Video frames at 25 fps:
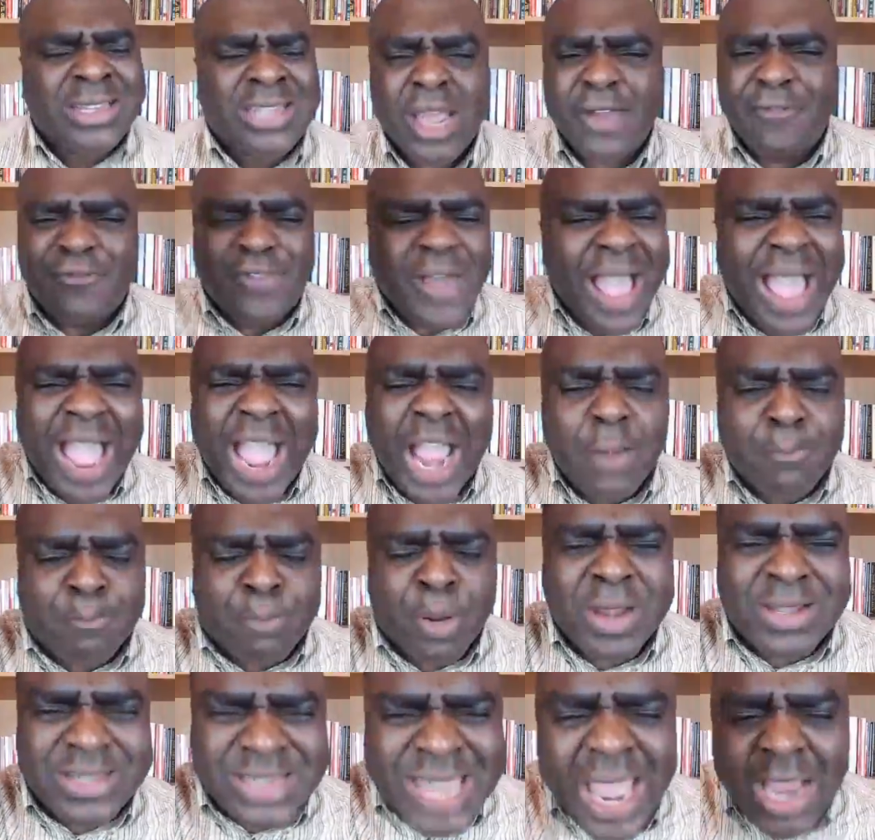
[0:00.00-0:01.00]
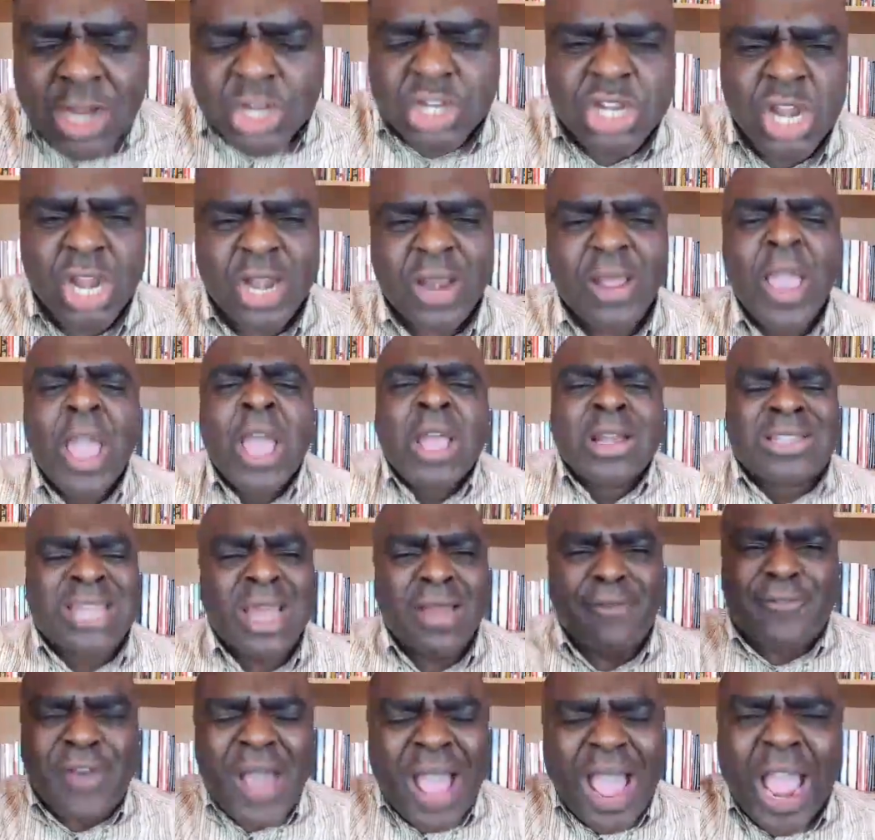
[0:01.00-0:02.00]
Divine protection,
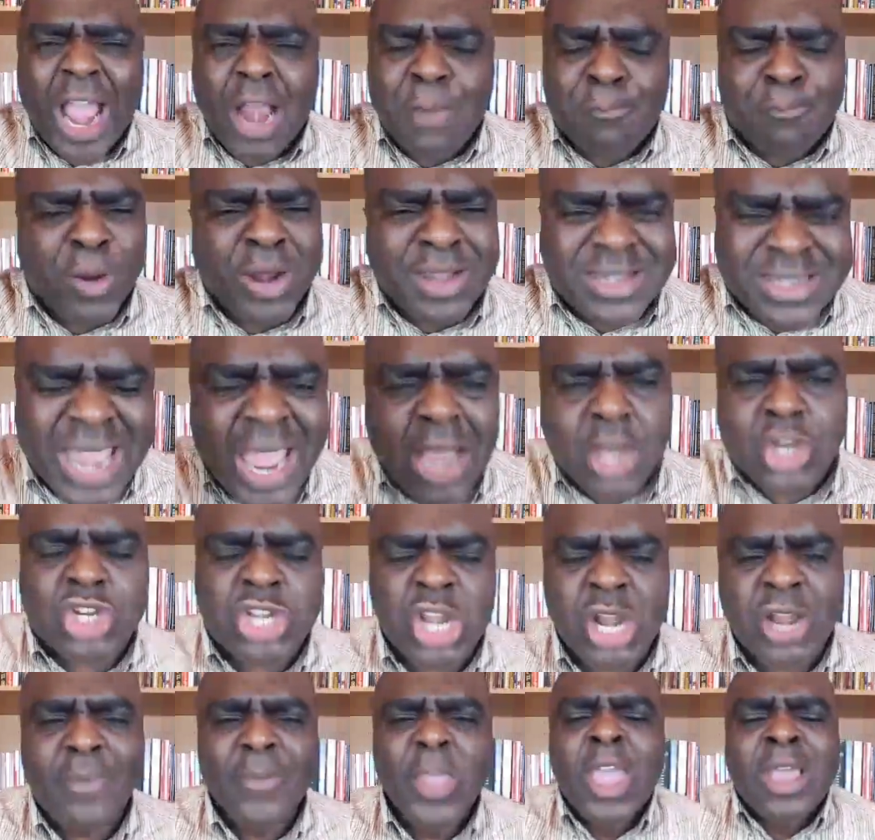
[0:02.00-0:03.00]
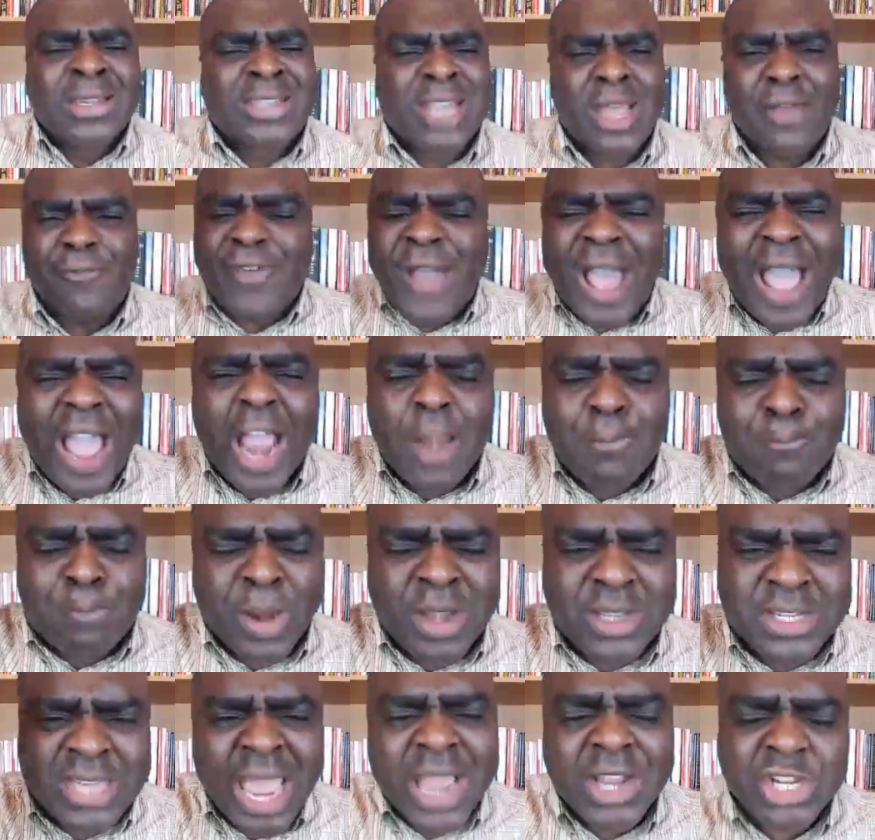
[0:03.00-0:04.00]
divine protection, divine
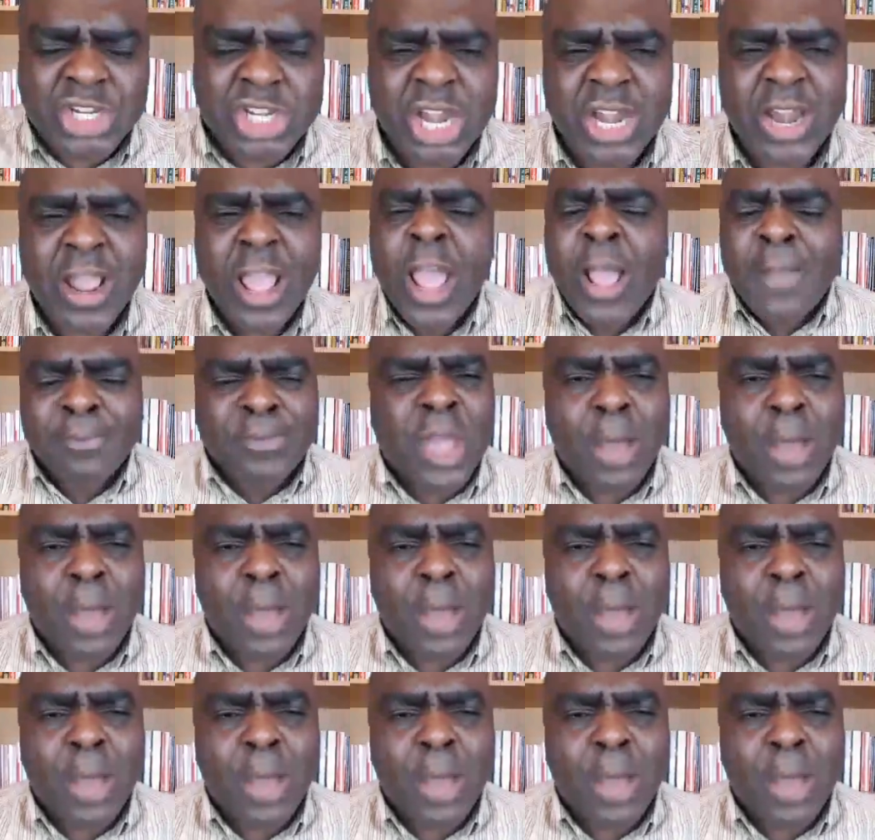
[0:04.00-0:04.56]
protection.